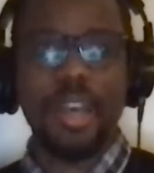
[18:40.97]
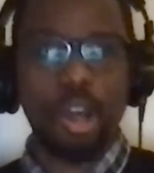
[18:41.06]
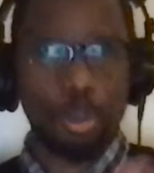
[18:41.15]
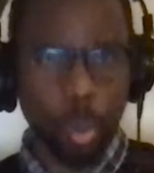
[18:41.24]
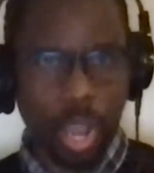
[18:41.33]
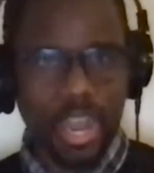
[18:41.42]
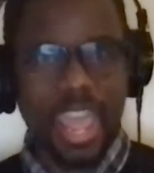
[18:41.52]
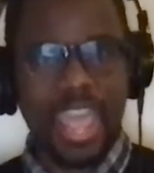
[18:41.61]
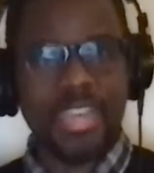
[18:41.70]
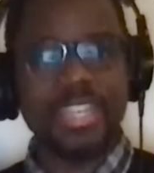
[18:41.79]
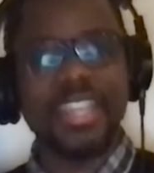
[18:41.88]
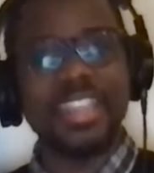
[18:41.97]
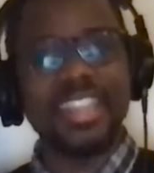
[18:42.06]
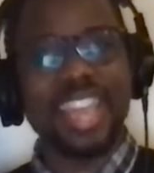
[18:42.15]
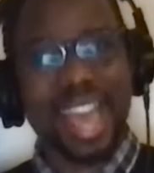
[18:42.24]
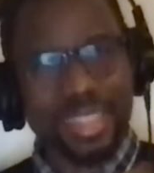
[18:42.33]
on one hand, and then
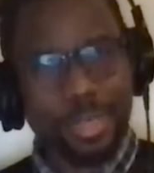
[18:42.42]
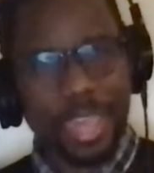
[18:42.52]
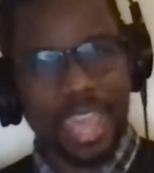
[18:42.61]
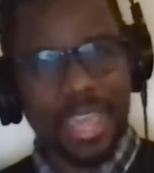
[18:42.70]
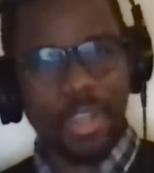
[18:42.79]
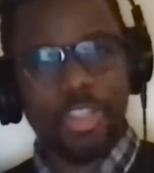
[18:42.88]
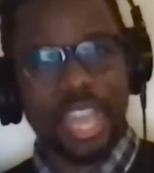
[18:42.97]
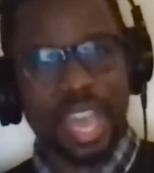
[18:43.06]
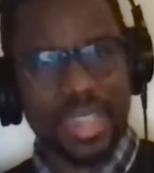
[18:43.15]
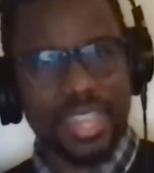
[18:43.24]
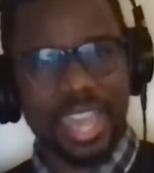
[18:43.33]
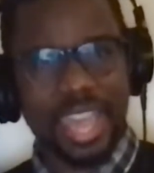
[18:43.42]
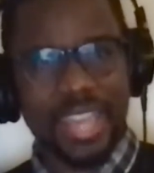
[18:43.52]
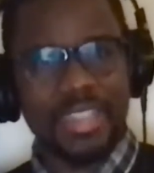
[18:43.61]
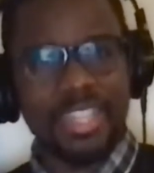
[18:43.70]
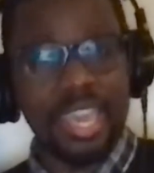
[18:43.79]
the other hand, on the other
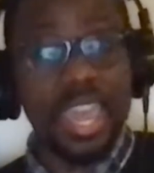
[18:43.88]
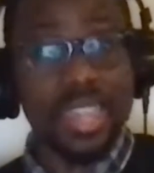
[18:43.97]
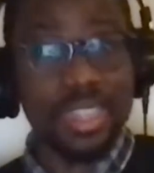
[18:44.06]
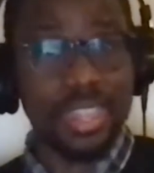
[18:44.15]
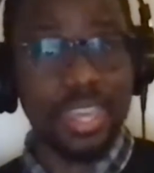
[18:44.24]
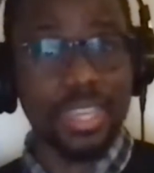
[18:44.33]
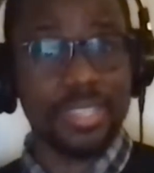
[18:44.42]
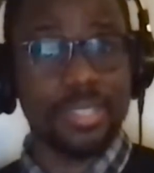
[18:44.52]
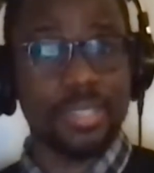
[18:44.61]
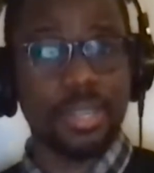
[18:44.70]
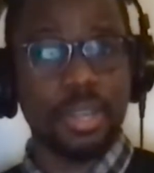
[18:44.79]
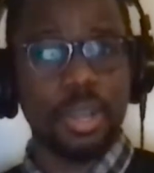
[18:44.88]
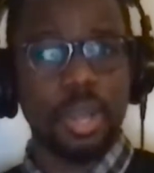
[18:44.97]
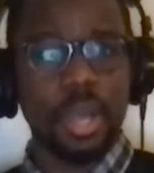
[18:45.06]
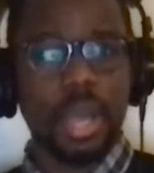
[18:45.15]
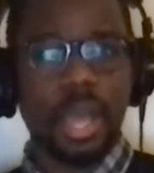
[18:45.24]
hand, the ethics
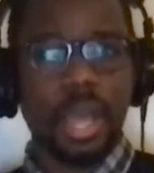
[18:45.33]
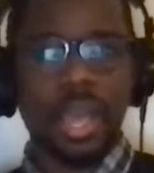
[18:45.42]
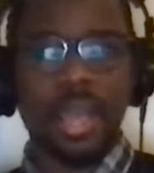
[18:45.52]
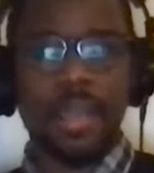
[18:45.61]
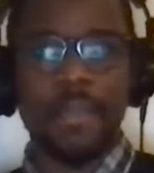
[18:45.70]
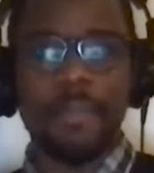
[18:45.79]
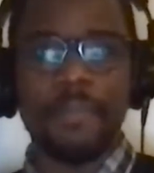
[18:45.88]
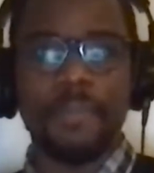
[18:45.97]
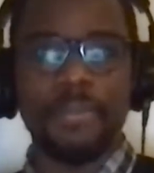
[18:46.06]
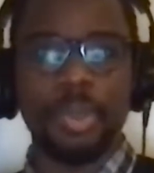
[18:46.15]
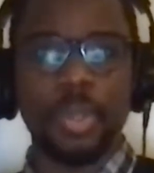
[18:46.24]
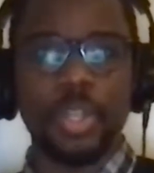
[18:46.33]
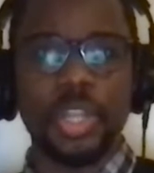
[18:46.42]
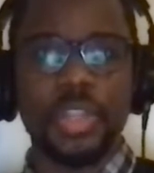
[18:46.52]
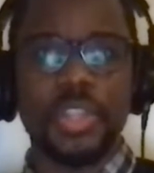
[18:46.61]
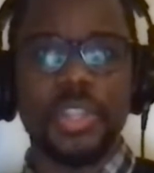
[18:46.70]
um, or
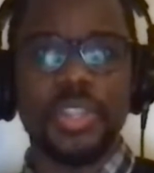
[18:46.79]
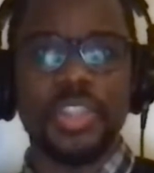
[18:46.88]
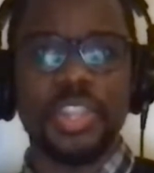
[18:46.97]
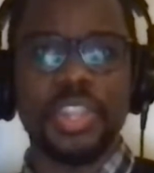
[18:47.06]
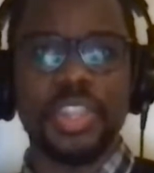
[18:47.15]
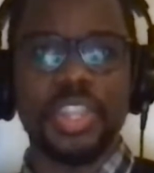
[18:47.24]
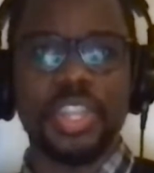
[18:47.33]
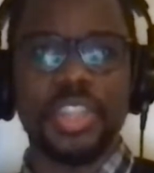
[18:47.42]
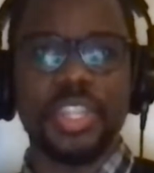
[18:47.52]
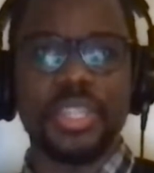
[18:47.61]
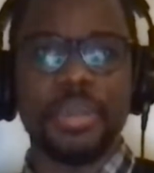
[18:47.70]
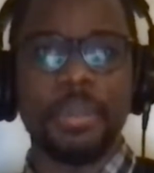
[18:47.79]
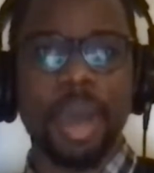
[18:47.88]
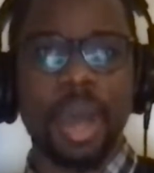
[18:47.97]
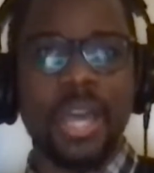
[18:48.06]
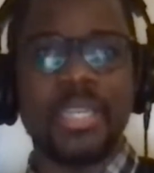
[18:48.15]
the, the, the the
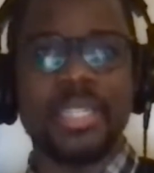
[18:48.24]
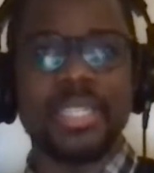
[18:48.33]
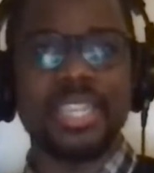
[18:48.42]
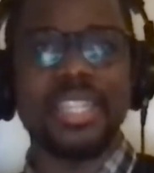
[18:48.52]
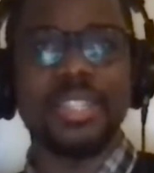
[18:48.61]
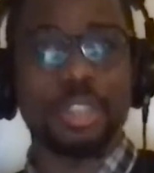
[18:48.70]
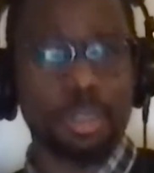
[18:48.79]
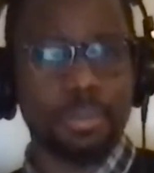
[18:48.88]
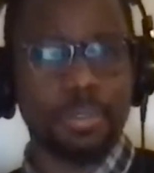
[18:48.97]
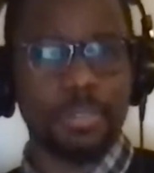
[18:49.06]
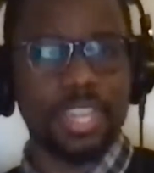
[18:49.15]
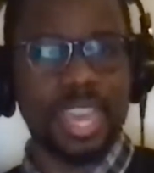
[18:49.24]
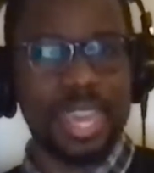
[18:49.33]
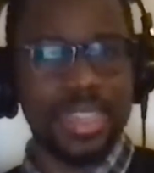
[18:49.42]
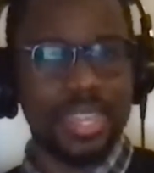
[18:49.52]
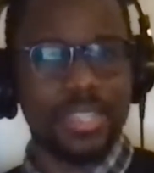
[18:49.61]
demand in terms of the
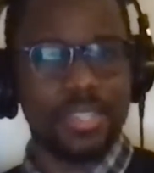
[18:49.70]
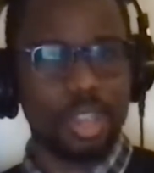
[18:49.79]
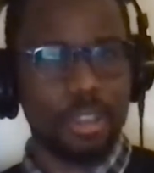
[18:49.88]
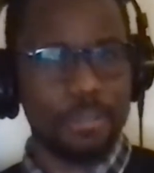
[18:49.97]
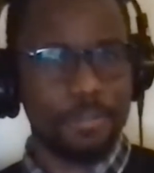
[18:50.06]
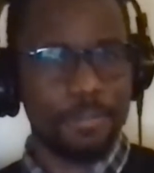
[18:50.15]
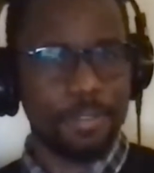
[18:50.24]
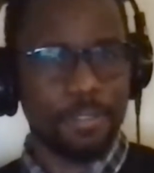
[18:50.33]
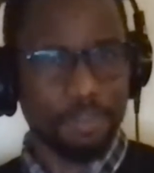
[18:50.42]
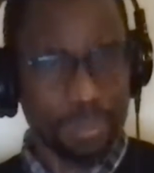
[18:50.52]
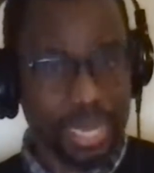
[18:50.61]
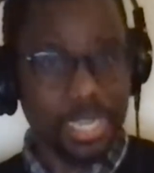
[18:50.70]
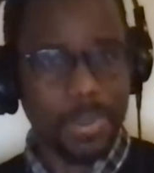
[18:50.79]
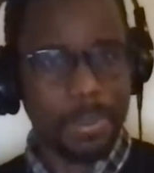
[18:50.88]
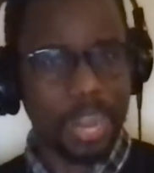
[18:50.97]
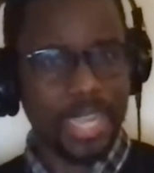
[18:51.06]
ethics of of
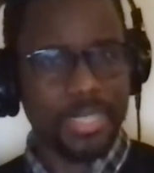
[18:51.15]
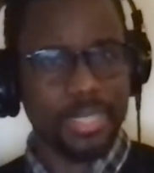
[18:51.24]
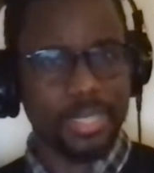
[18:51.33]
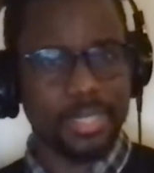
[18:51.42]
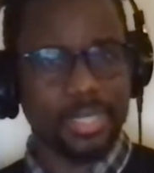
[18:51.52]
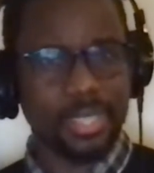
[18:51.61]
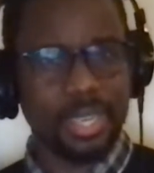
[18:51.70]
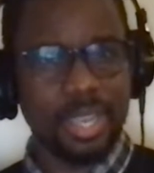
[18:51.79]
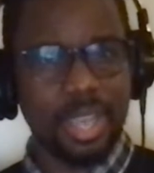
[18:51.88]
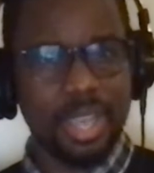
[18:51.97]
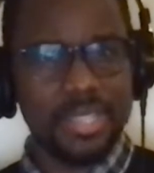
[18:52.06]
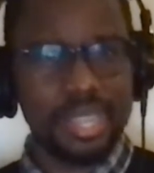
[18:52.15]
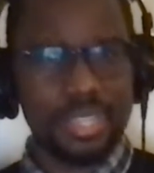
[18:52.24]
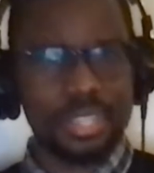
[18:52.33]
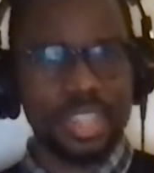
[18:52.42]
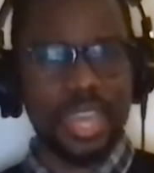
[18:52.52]
media practice are
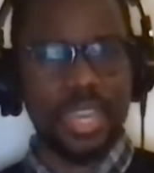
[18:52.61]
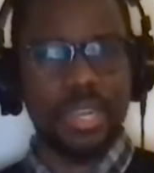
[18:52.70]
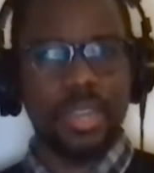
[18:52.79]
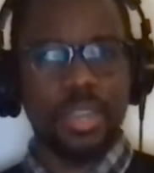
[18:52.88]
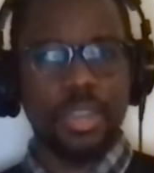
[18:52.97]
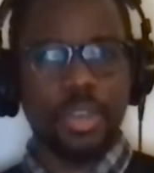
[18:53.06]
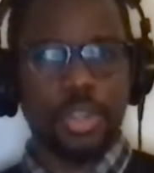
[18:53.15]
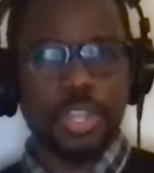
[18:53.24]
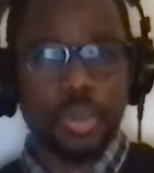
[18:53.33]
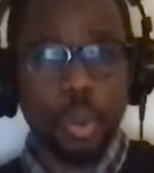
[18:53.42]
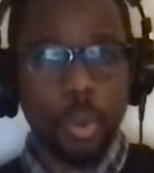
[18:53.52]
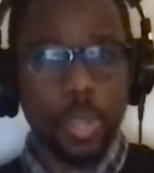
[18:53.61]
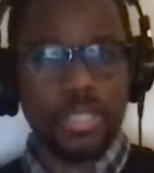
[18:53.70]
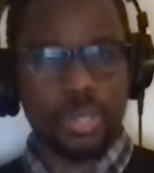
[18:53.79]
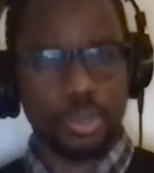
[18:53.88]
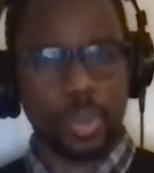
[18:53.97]
such that you know there's
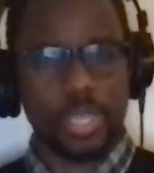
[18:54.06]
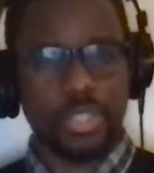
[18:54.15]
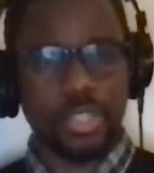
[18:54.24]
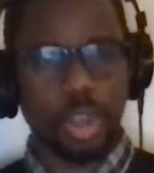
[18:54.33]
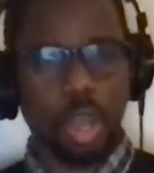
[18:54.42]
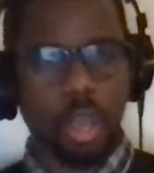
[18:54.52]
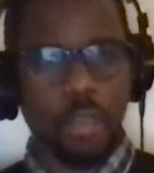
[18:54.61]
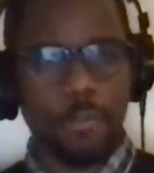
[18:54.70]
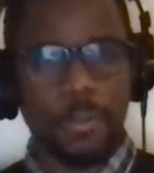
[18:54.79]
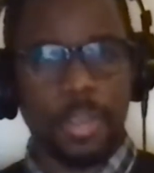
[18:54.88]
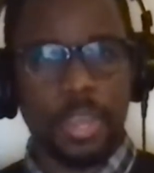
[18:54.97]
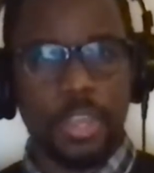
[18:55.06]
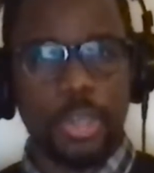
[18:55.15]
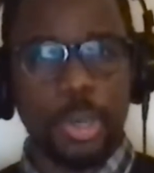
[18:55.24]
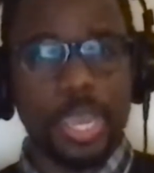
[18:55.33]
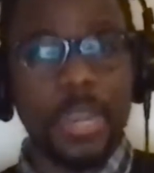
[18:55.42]
always this question of
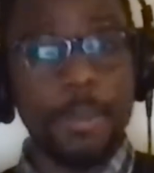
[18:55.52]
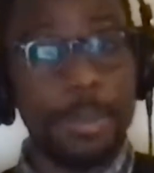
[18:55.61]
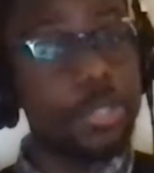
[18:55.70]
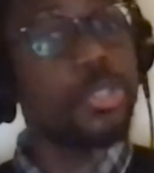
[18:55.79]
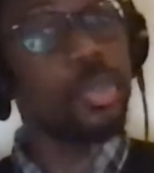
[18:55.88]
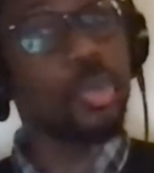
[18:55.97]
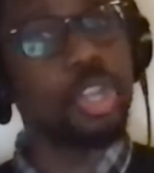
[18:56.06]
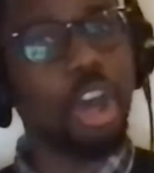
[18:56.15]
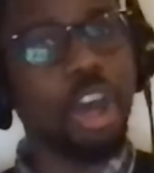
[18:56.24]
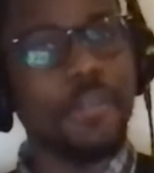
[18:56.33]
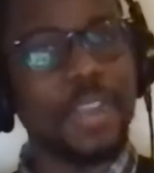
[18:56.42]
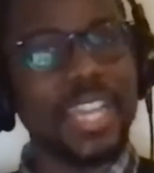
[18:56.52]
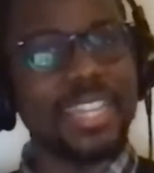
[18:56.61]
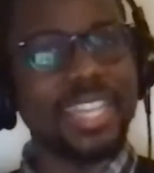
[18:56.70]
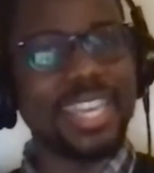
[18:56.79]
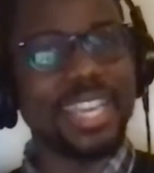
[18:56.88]
you know in pursuit of
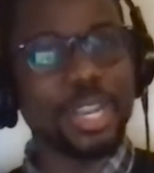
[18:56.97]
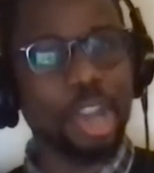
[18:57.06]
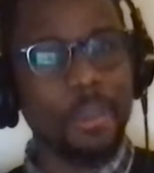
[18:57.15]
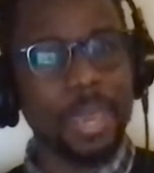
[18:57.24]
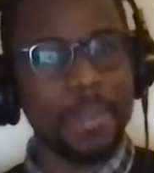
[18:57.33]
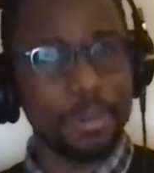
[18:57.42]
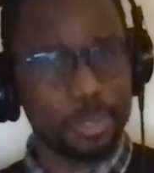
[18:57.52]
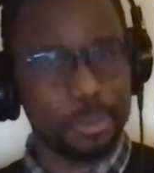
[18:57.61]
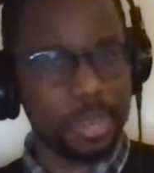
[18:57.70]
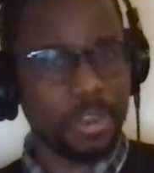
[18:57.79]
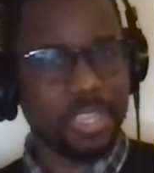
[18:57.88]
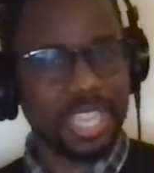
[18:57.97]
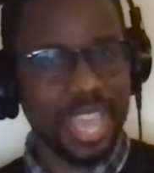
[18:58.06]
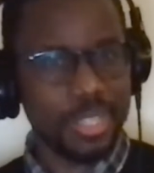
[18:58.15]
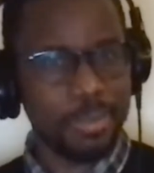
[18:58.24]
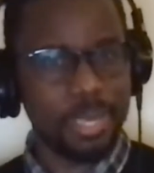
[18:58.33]
like the economic prosperity
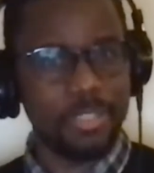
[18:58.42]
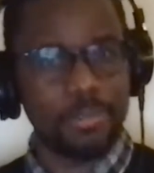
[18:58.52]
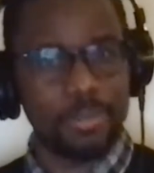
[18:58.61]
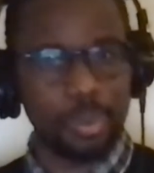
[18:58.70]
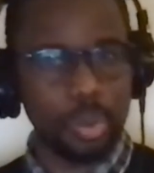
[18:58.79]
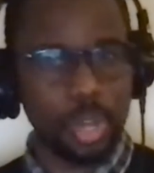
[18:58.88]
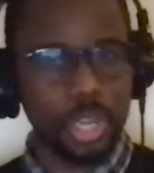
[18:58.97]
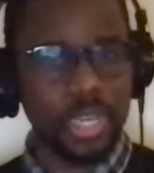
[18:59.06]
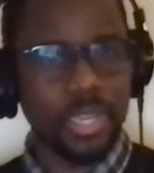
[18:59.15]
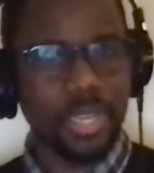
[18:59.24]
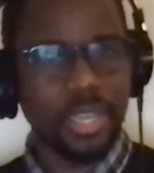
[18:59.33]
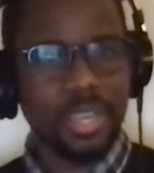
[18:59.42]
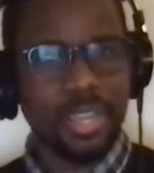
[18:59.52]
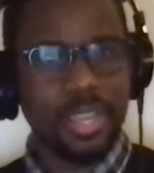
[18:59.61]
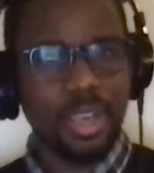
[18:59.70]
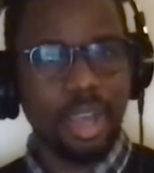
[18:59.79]
aspect of the work
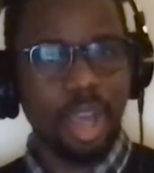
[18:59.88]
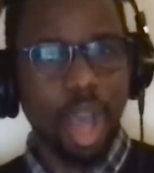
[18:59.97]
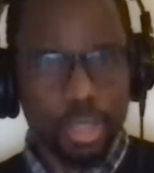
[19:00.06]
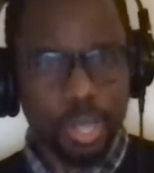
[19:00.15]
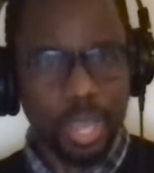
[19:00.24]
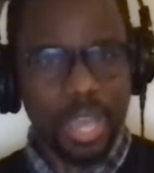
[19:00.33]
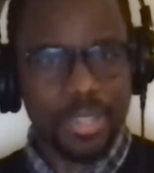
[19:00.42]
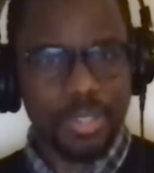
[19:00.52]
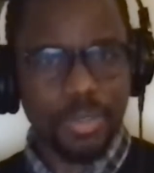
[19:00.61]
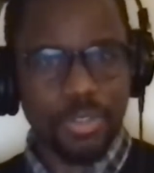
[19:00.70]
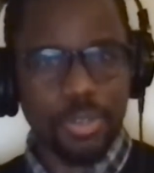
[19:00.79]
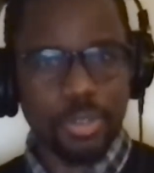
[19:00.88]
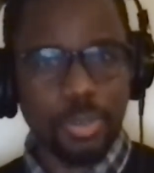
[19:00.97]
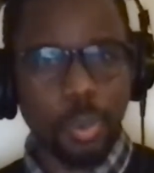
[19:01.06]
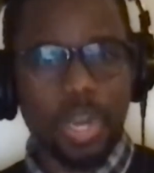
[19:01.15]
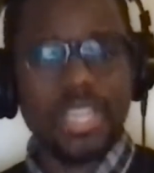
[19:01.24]
are you know
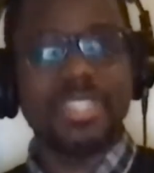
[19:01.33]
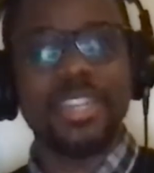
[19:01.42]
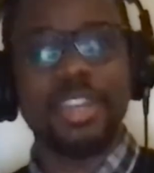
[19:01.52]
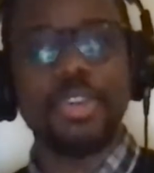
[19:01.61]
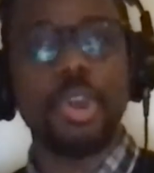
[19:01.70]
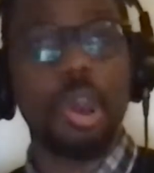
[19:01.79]
to what extent are you